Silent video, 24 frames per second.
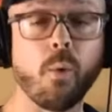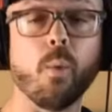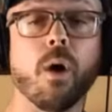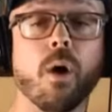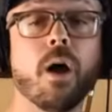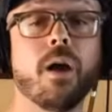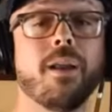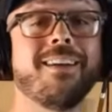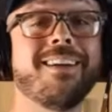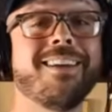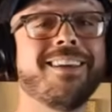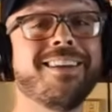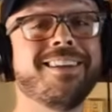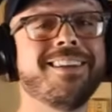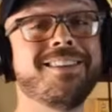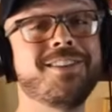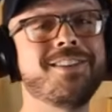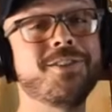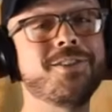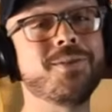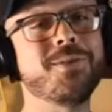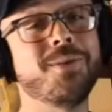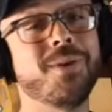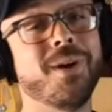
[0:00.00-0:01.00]
1,
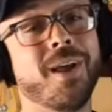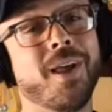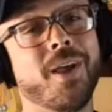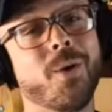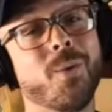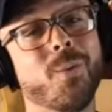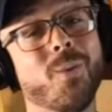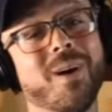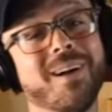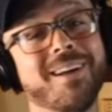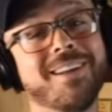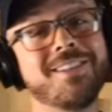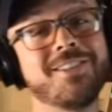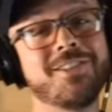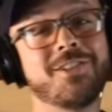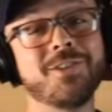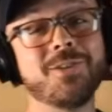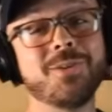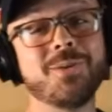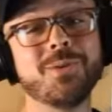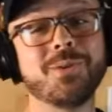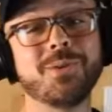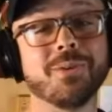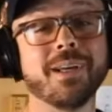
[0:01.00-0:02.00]
2, 1,
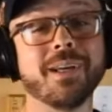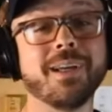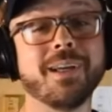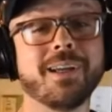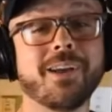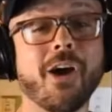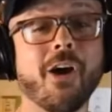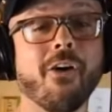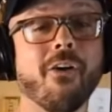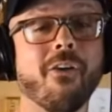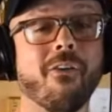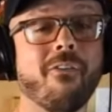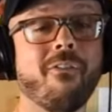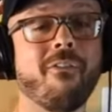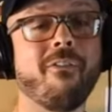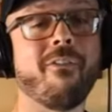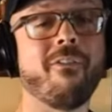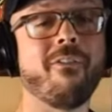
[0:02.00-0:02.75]
2, 3, go.